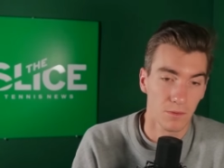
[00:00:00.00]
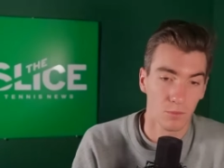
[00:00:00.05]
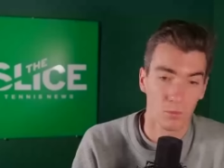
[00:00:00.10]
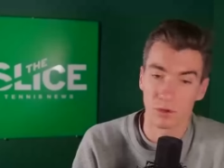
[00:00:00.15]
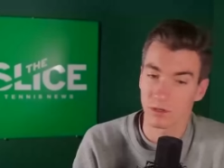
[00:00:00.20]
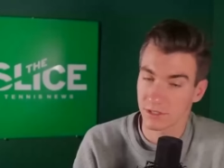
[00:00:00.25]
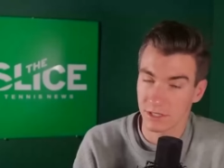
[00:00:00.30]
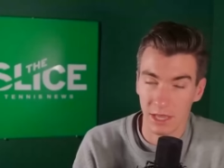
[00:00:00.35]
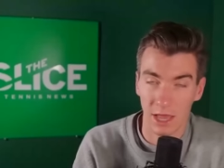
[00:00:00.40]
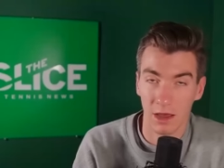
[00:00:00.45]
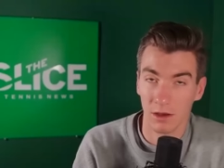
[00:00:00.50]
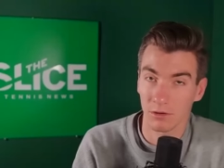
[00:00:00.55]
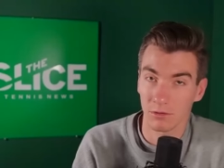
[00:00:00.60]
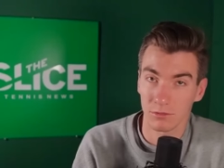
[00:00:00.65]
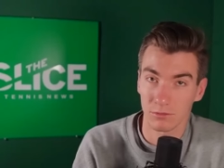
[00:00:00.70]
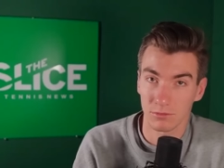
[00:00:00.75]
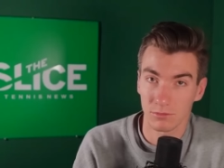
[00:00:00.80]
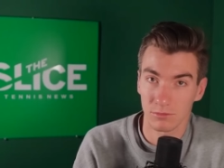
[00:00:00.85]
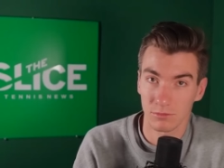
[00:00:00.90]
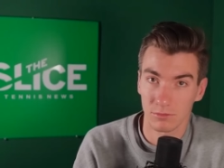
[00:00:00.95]
We'll see
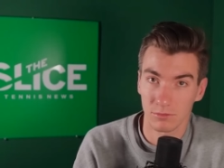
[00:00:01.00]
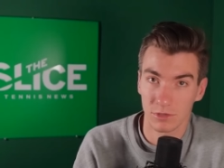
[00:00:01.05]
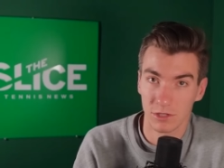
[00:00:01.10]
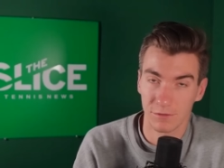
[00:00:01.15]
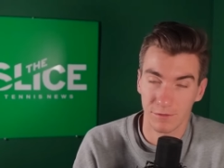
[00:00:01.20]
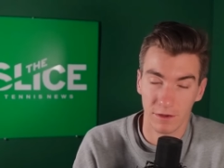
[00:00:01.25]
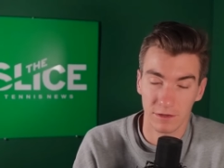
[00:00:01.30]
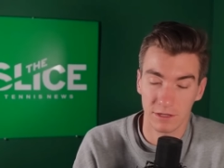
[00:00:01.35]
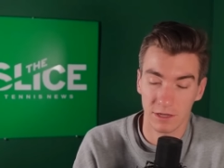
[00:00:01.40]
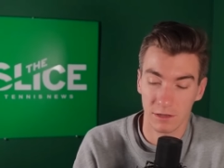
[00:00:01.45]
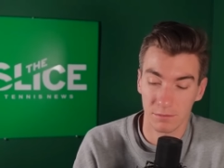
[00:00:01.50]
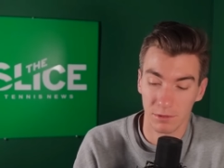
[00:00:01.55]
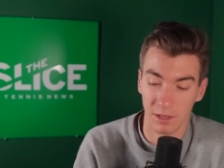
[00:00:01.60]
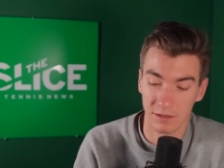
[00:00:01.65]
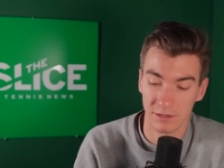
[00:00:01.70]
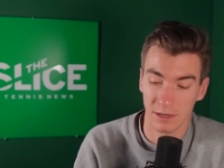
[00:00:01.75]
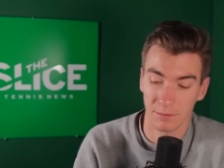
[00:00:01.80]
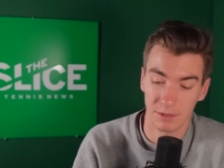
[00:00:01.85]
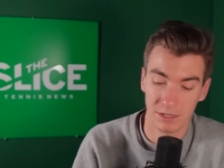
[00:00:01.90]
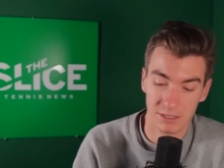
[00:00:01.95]
how Swiatek
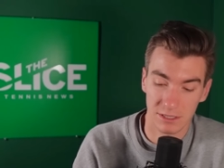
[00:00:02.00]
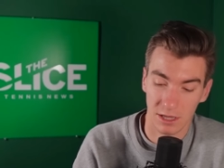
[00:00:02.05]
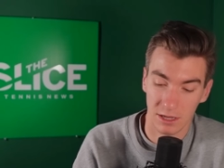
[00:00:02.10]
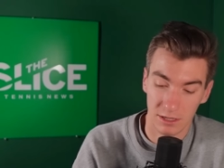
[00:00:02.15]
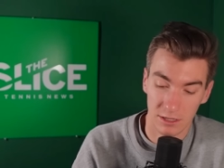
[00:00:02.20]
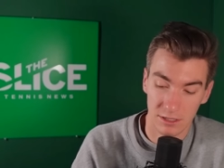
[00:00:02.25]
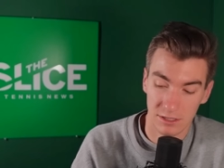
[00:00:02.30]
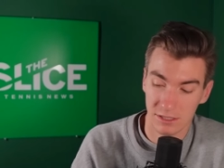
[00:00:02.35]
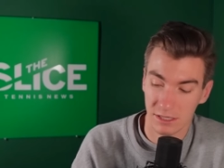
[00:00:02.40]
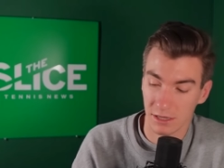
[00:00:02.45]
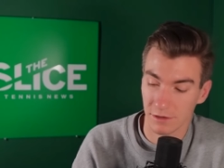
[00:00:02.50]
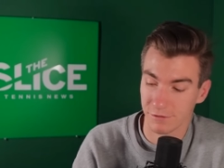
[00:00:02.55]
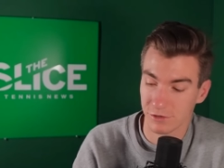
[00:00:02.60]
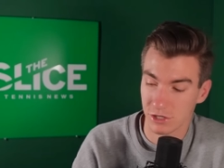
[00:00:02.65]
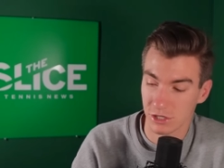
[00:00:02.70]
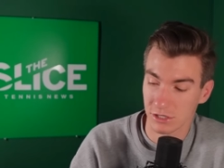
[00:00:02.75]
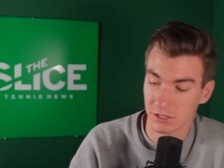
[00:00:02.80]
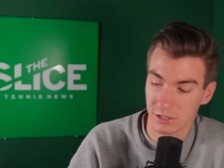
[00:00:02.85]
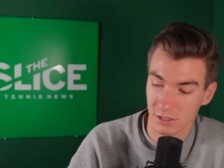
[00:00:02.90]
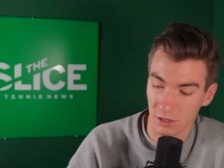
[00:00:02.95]
plays. I'm excited to see if
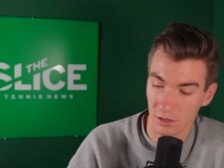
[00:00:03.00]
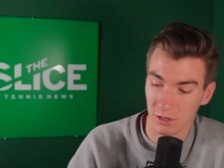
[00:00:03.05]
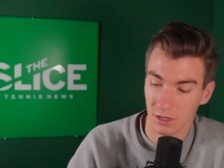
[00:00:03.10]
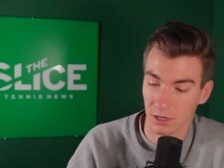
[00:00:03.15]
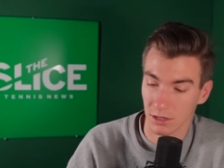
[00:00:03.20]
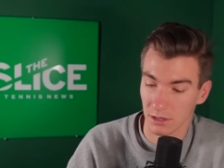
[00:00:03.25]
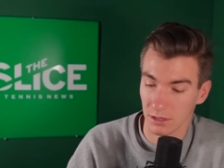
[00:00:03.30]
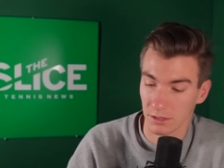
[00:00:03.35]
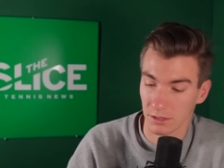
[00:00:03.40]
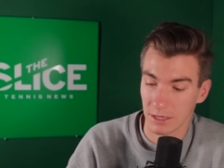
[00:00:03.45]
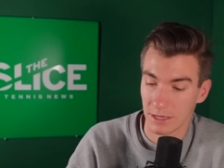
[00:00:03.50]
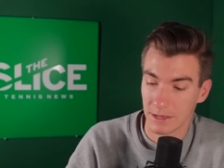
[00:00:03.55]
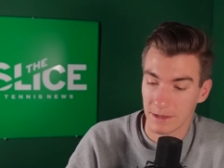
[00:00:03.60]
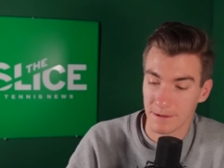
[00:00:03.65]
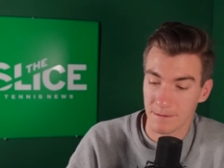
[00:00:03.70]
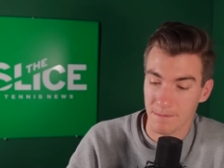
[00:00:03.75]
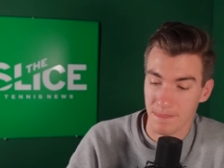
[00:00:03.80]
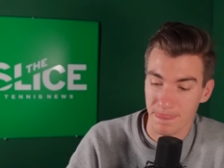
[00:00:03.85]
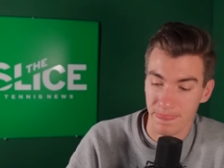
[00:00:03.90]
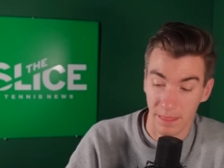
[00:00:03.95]
she's still going to,
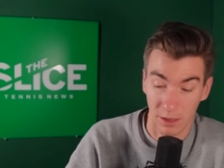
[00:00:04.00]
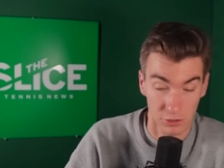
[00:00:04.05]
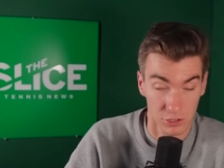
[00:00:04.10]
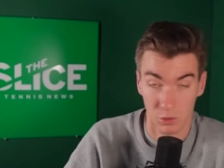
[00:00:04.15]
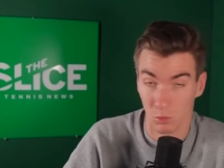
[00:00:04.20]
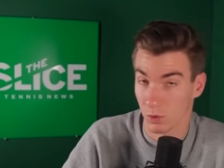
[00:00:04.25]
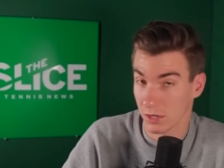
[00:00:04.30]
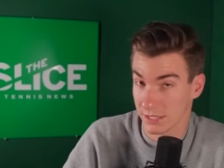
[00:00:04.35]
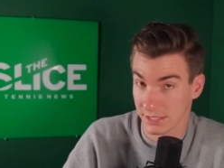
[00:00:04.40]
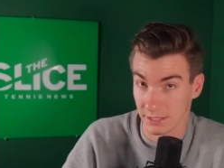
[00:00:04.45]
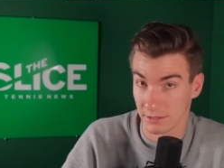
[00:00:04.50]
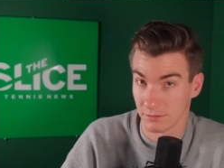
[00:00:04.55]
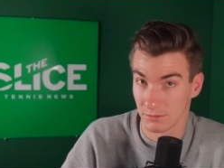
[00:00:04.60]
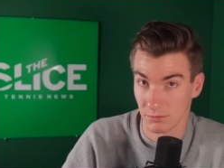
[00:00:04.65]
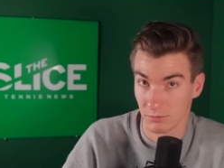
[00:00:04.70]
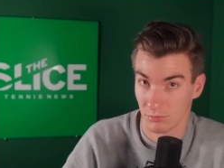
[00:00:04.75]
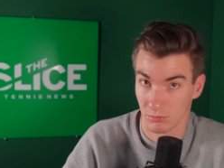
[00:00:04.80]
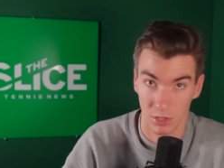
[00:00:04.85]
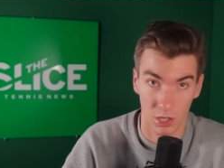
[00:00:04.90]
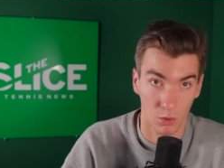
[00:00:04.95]
she wasn't,
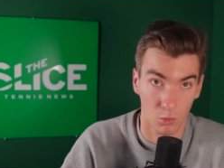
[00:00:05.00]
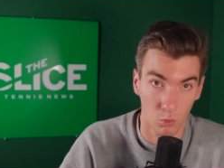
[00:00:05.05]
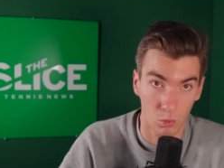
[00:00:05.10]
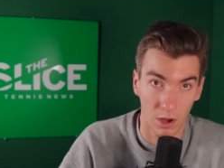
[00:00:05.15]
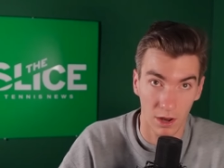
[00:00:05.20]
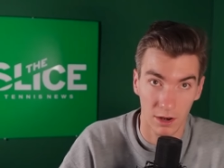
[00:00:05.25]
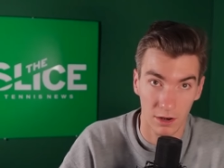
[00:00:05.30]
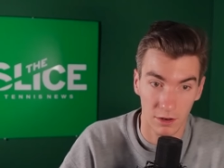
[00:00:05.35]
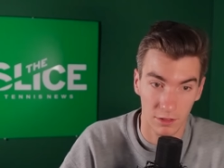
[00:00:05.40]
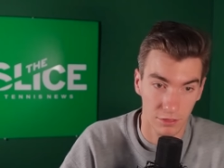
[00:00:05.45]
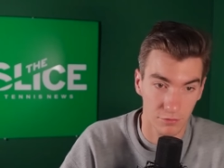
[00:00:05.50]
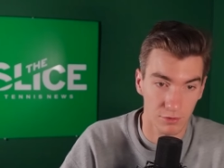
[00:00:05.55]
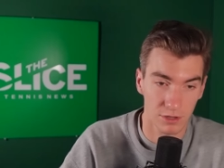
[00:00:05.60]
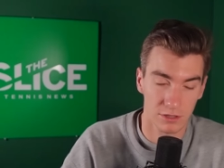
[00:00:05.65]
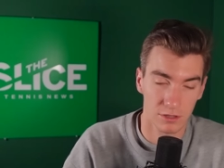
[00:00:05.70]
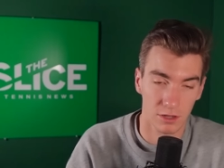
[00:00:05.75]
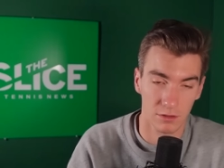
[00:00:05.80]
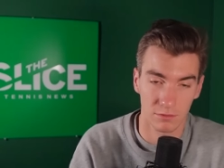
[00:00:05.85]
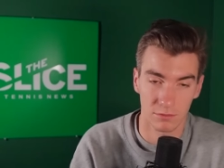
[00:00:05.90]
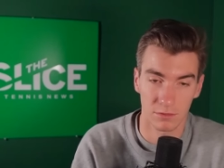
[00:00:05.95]
one out of three
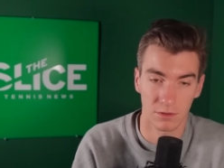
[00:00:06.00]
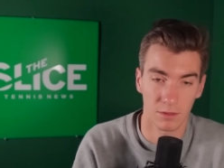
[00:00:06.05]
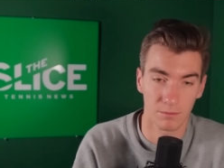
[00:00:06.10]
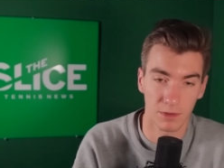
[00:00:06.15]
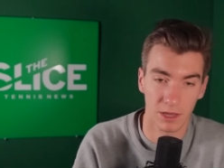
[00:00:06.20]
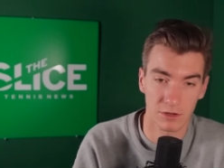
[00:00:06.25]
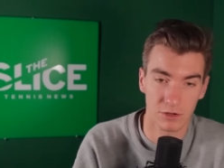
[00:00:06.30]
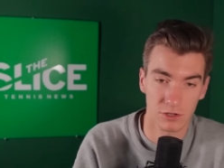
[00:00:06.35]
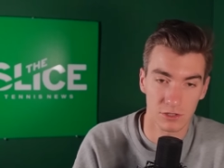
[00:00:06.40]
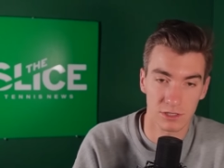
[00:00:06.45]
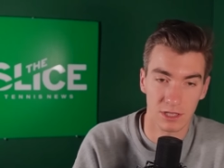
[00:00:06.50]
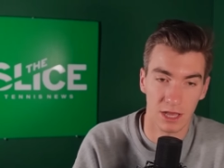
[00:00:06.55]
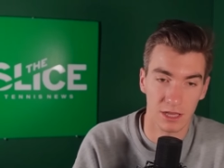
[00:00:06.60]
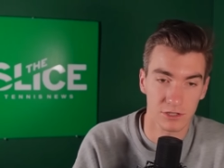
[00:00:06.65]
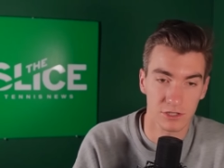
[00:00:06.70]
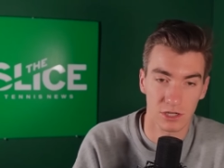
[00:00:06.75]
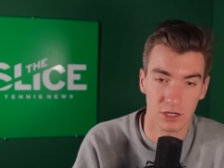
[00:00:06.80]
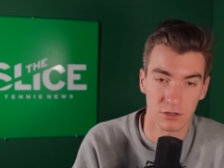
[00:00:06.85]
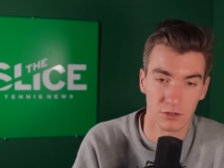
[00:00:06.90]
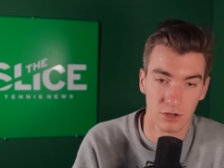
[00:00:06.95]
majors
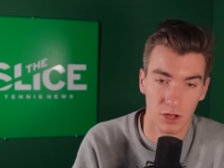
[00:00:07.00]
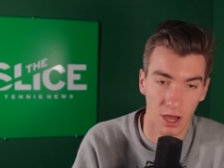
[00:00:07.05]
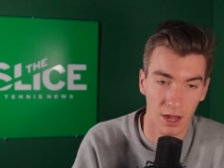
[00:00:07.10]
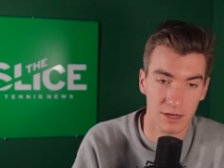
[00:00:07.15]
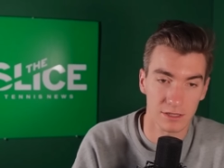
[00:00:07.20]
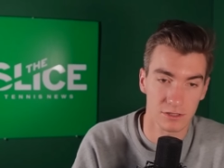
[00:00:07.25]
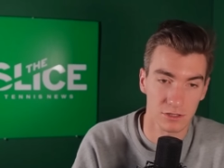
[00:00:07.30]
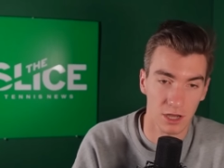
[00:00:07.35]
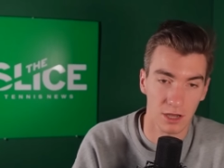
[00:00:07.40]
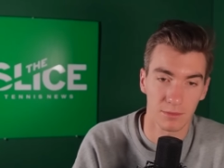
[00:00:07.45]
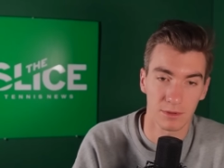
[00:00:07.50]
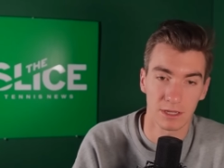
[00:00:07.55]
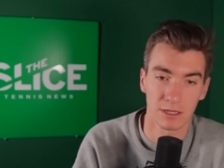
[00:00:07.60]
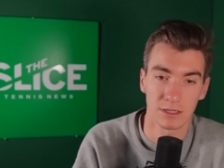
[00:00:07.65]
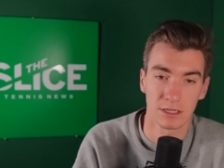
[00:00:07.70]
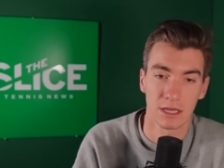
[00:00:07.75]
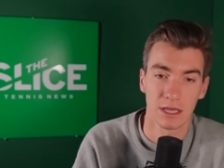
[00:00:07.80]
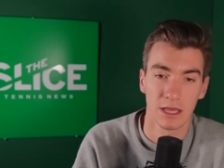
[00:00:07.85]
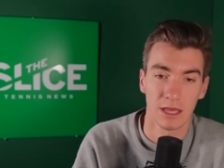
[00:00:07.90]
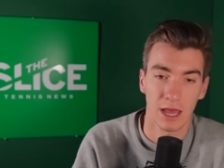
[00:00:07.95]
last year, not as
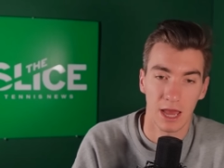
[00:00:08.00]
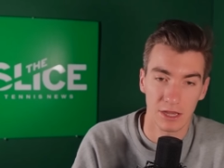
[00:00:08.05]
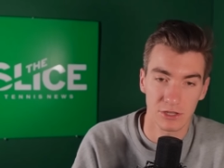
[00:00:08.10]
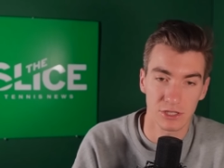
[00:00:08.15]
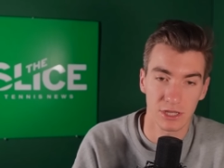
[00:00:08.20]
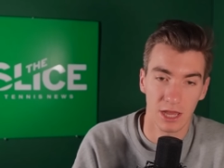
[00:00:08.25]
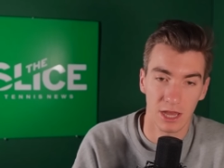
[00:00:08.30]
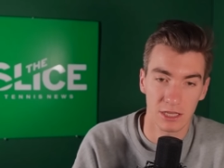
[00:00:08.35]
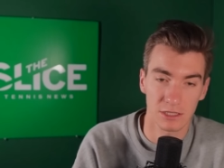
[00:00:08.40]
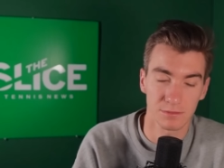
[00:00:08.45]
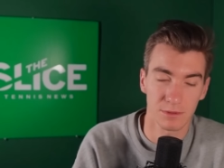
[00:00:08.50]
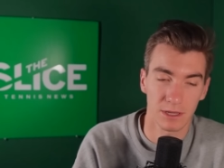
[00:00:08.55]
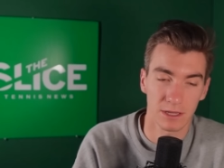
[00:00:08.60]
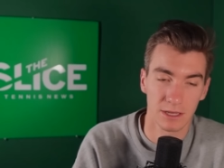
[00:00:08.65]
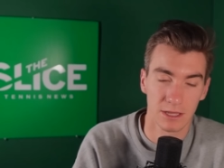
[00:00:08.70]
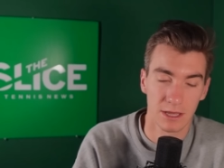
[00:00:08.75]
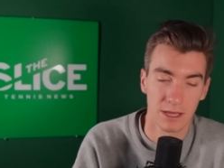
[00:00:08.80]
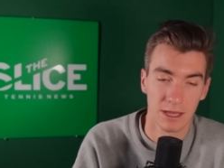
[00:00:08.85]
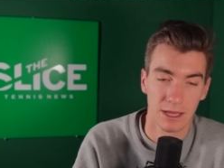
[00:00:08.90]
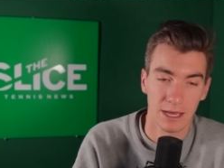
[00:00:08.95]
dominant as she has
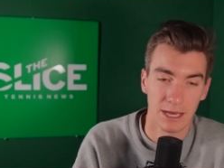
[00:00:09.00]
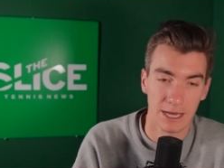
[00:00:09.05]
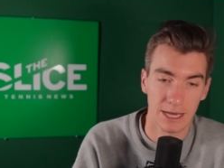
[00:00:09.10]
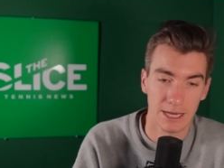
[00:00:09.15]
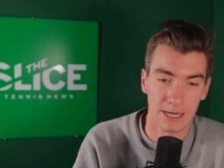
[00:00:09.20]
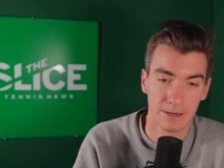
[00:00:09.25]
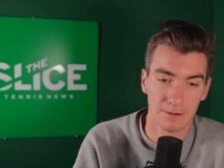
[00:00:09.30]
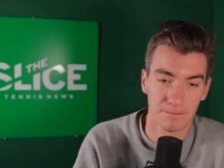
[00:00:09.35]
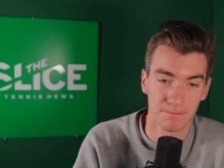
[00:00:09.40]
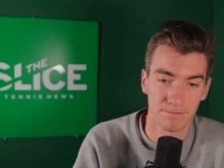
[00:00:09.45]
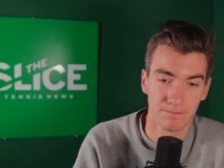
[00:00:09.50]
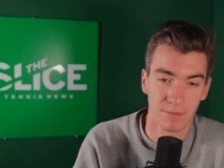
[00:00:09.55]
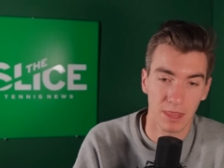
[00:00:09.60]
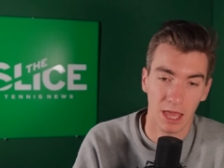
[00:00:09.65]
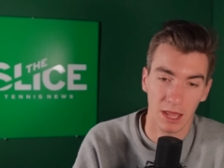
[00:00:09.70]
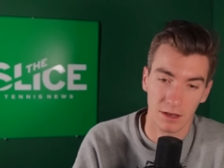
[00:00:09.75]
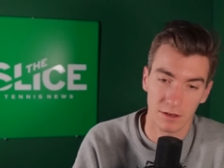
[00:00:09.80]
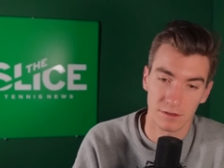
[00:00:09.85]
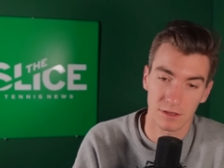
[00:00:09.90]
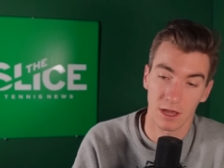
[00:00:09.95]
been.
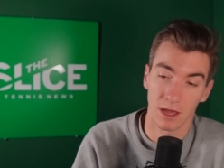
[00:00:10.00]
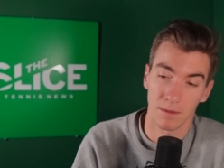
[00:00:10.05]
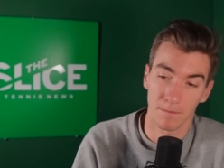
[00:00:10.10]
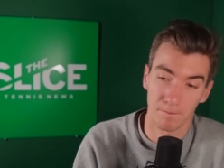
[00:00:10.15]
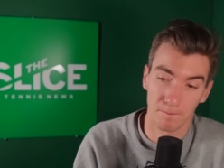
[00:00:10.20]
And